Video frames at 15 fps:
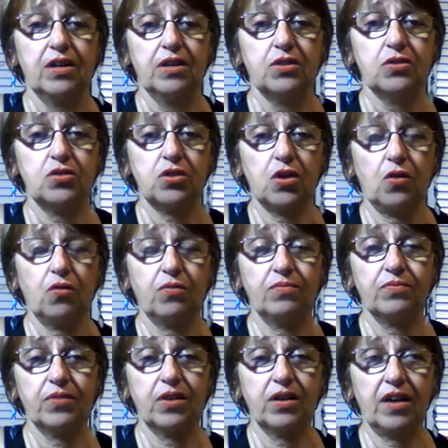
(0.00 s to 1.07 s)
So
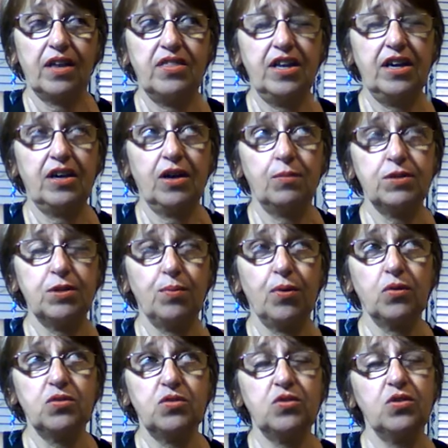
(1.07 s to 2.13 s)
I think I'm
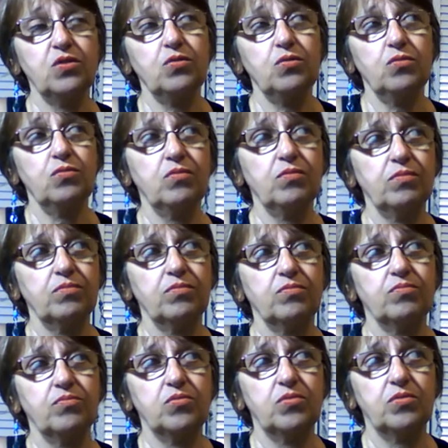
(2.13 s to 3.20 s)
supposed to
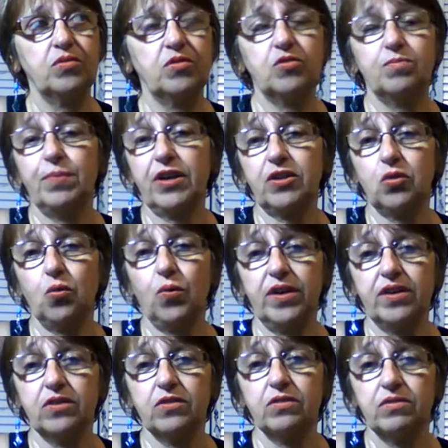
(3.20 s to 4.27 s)
pick the
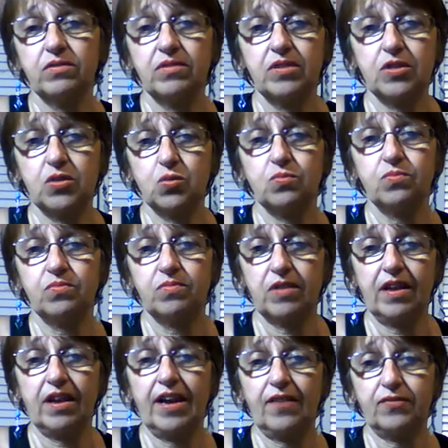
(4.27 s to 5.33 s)
winner
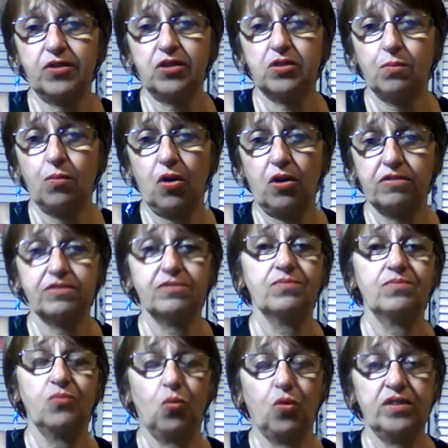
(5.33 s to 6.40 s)
after tomorrow,
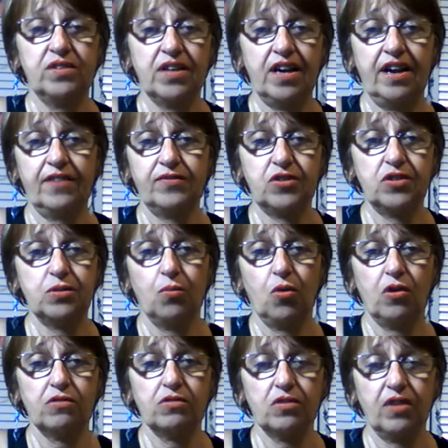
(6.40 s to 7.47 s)
one day after
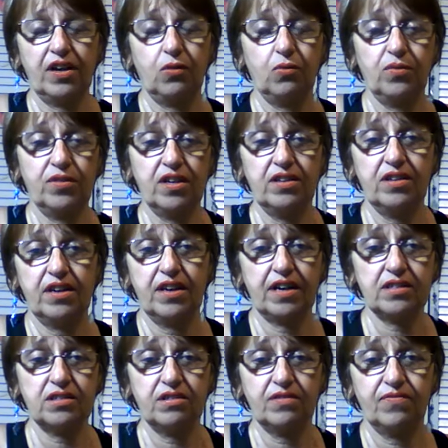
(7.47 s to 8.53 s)
tomorrow, like within the
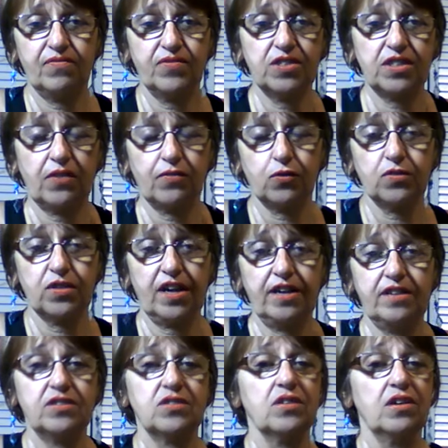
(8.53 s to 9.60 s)
next several
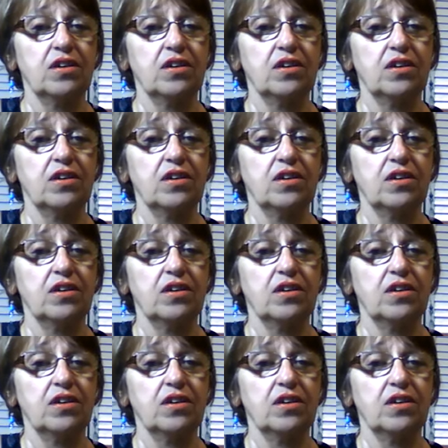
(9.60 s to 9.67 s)
days.